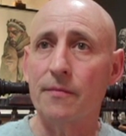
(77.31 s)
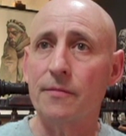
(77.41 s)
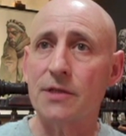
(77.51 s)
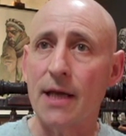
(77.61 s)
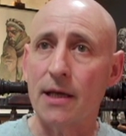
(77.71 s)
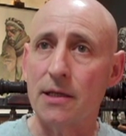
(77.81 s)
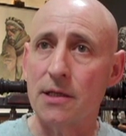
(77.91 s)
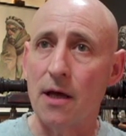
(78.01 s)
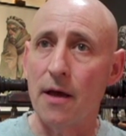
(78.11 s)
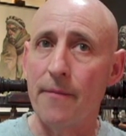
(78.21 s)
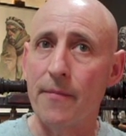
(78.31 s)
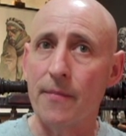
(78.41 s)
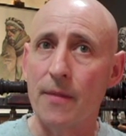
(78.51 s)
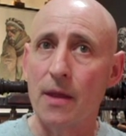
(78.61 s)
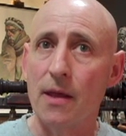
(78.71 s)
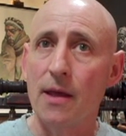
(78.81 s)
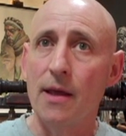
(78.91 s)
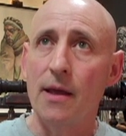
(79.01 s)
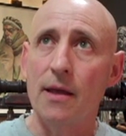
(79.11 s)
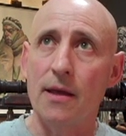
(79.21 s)
second time
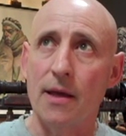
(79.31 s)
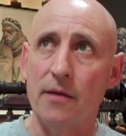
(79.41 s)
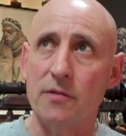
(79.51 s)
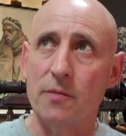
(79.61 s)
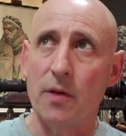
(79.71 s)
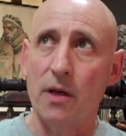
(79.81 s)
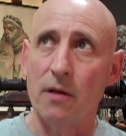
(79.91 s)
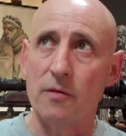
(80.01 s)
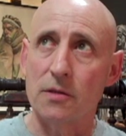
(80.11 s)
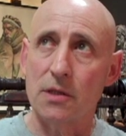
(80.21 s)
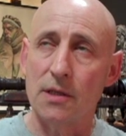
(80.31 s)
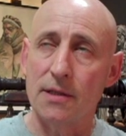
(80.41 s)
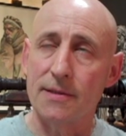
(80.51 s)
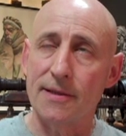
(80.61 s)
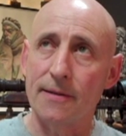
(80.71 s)
he came to the Bahamas, and